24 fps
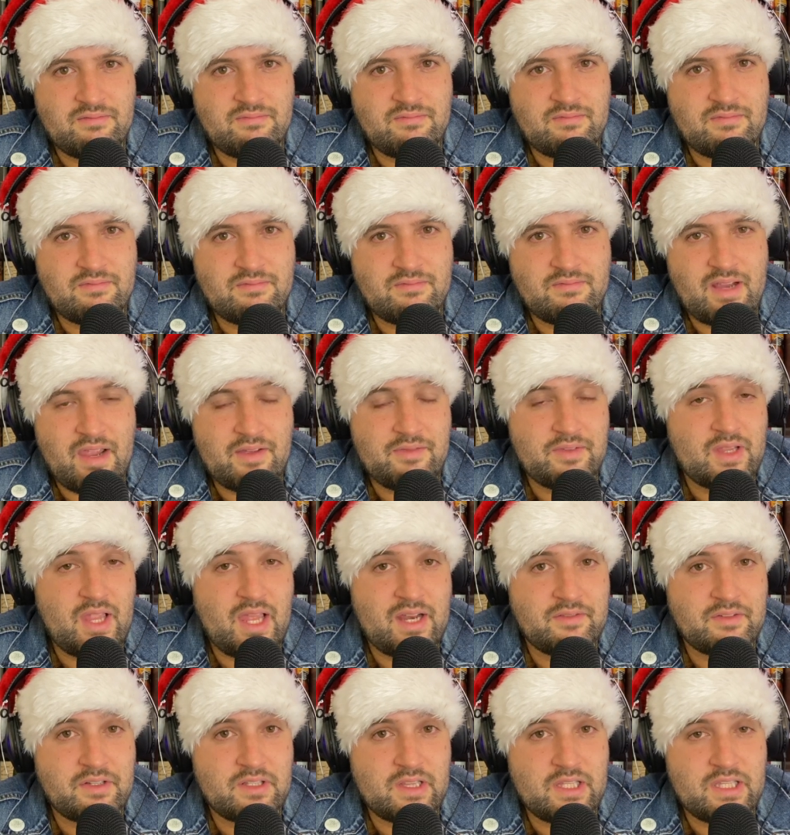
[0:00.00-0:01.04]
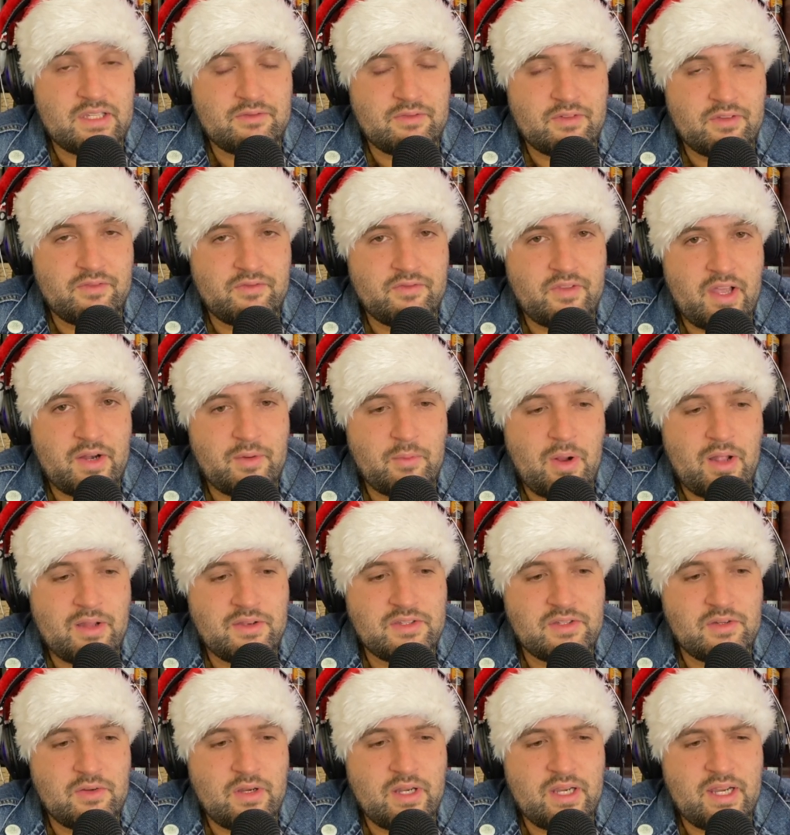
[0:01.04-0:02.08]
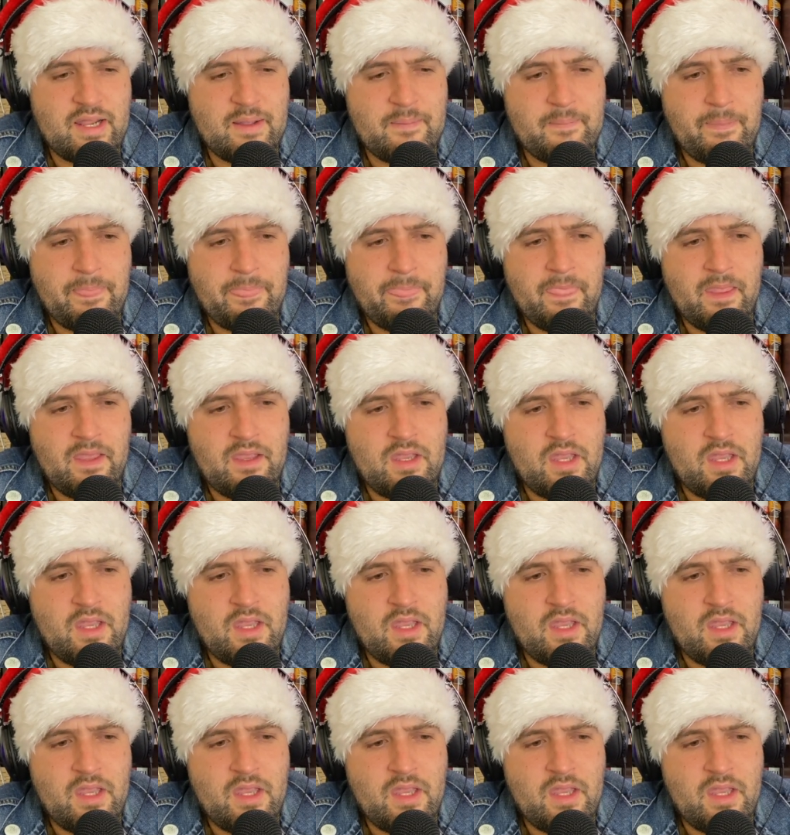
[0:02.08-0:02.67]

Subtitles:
and have a lot of gleeful fun while doing it.